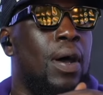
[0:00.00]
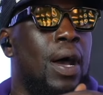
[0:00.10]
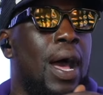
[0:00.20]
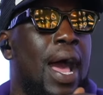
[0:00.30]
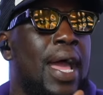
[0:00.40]

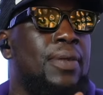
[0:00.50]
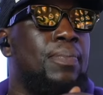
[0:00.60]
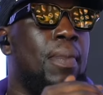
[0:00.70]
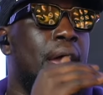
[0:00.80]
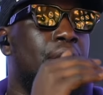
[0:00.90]
I
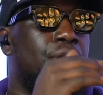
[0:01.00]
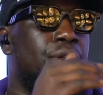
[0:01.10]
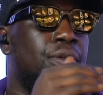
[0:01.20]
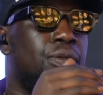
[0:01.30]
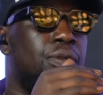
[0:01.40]
admire
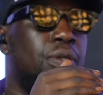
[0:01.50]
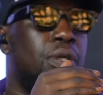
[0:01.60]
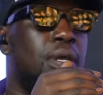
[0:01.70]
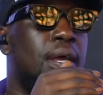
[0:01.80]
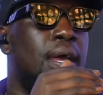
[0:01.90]

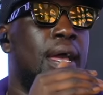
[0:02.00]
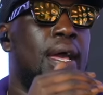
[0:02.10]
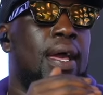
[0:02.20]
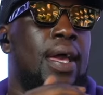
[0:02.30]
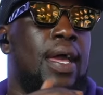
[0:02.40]

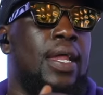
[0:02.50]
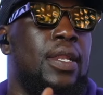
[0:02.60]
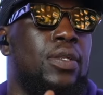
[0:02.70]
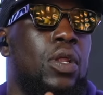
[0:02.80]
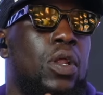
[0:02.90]

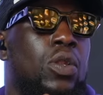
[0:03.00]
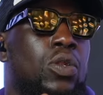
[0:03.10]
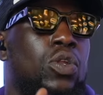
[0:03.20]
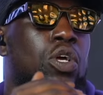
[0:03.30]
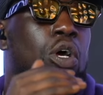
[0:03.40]
and
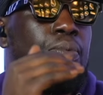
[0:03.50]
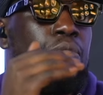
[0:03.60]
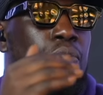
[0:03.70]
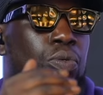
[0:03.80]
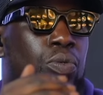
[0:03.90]
look up to